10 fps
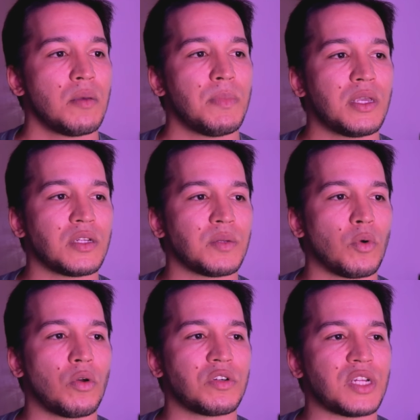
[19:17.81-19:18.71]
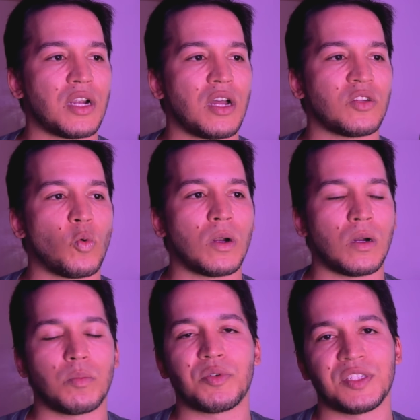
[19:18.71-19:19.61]
because motors are not
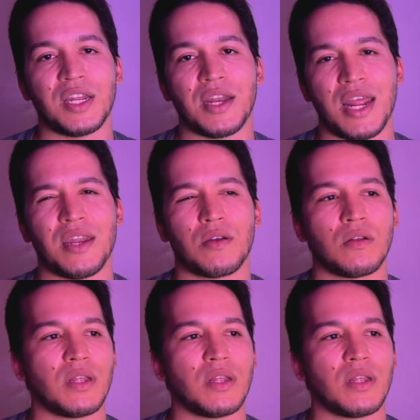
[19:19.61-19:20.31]
100% identical,